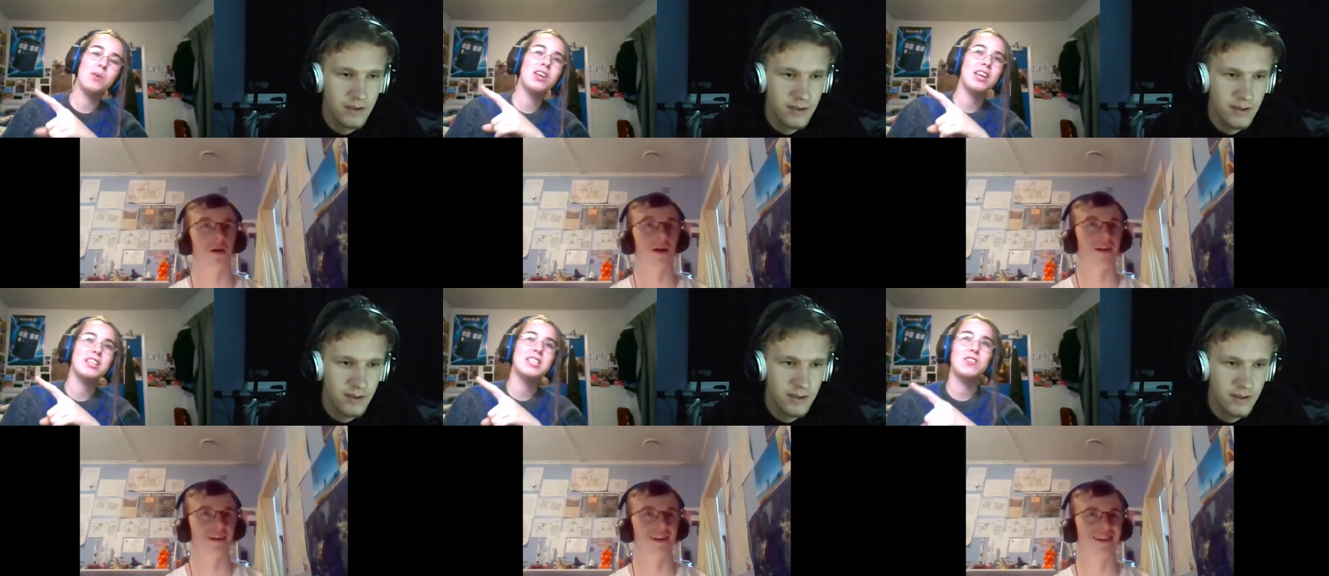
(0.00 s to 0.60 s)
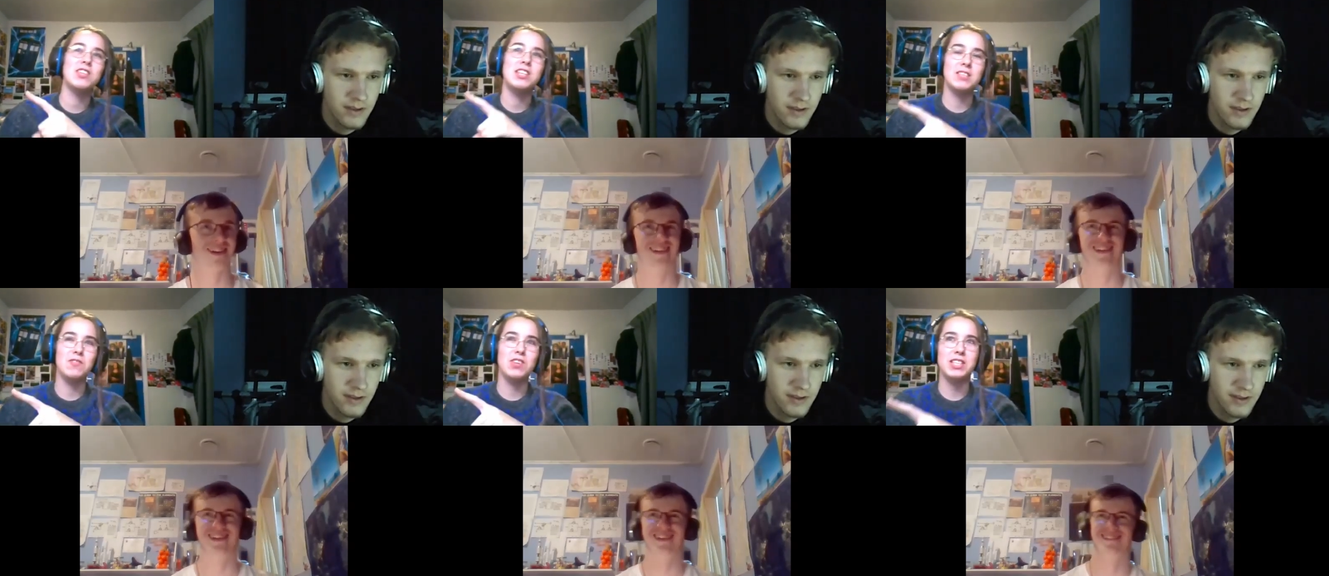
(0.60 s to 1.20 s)
Speaker 1: near
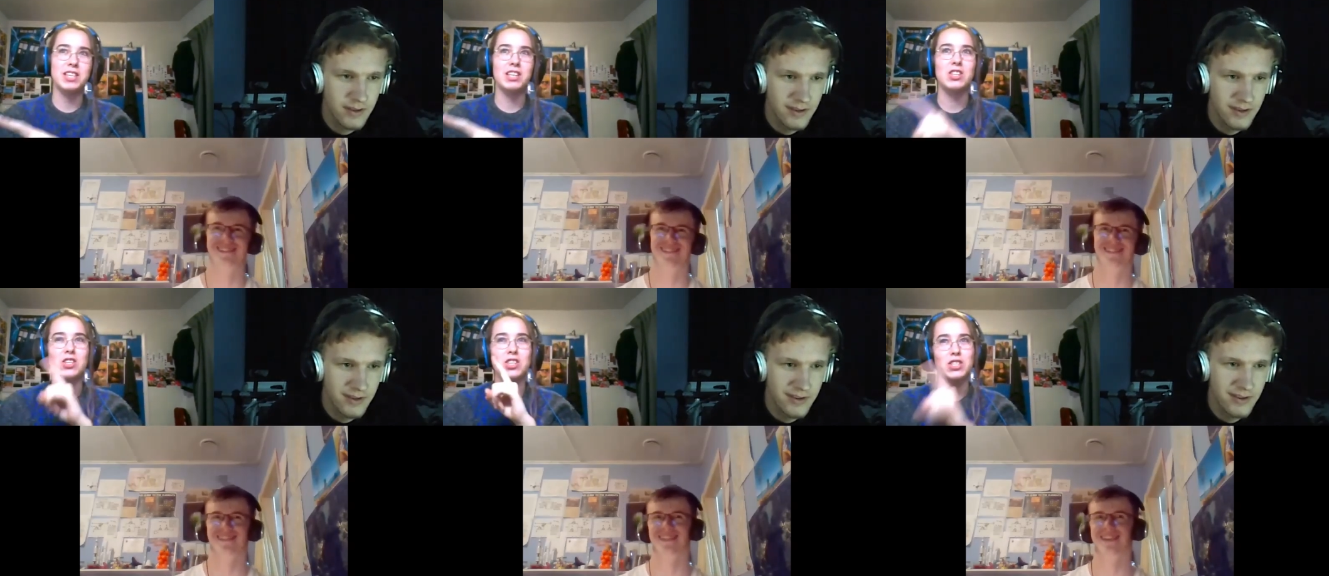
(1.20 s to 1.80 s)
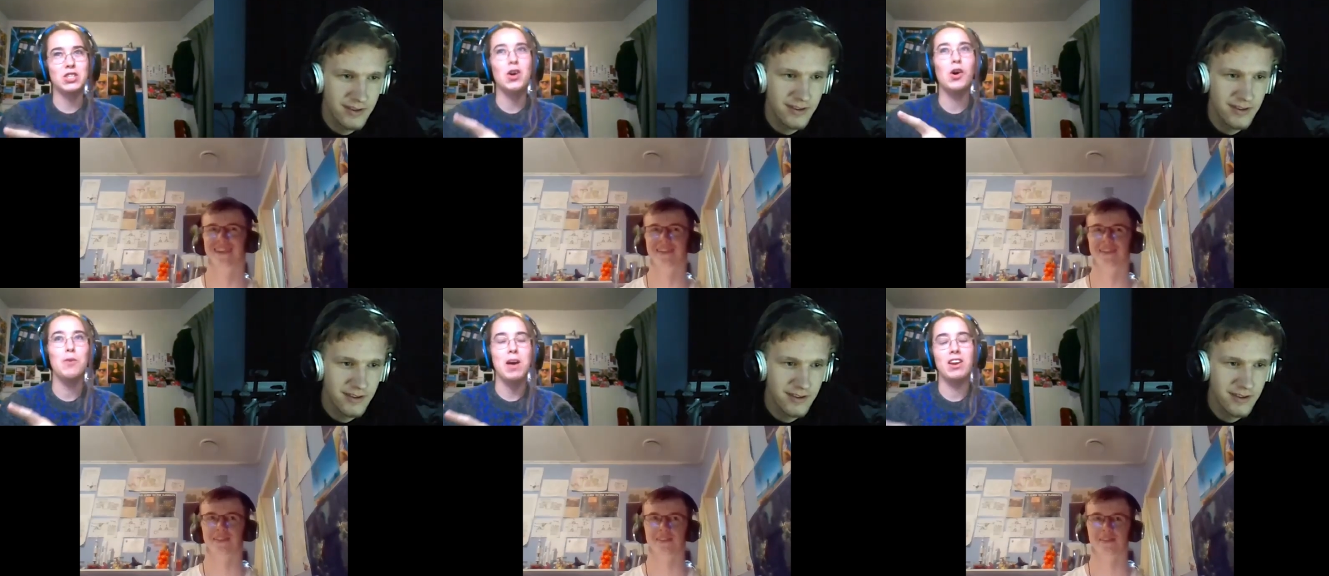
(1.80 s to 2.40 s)
1776 because there's a song
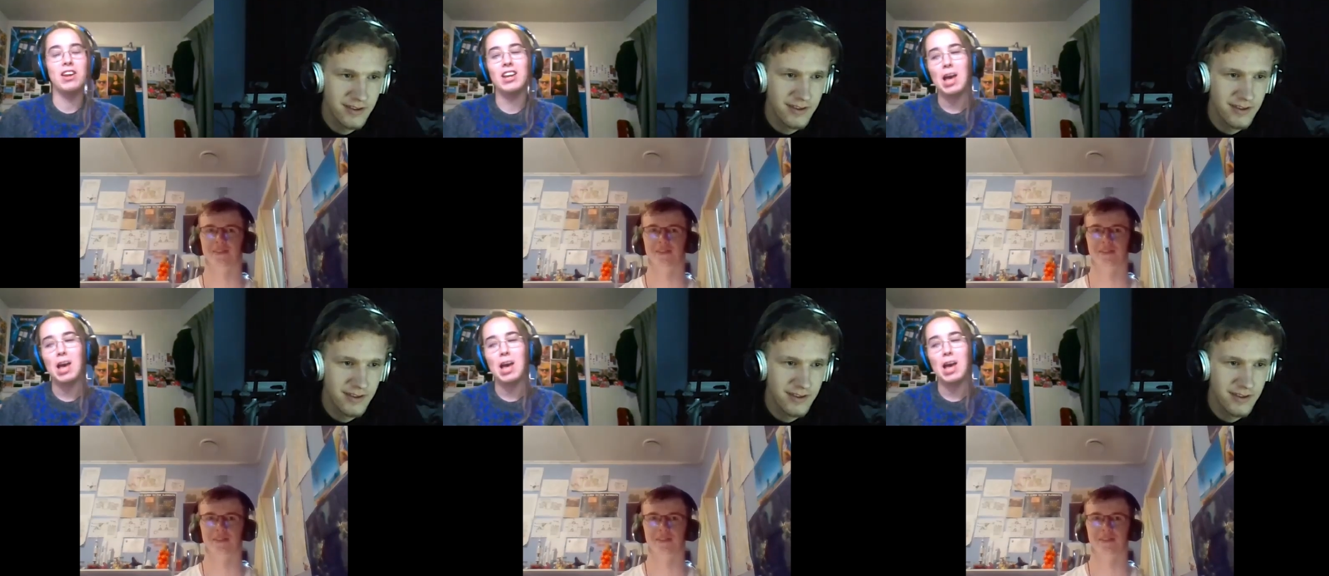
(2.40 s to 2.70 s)
about it in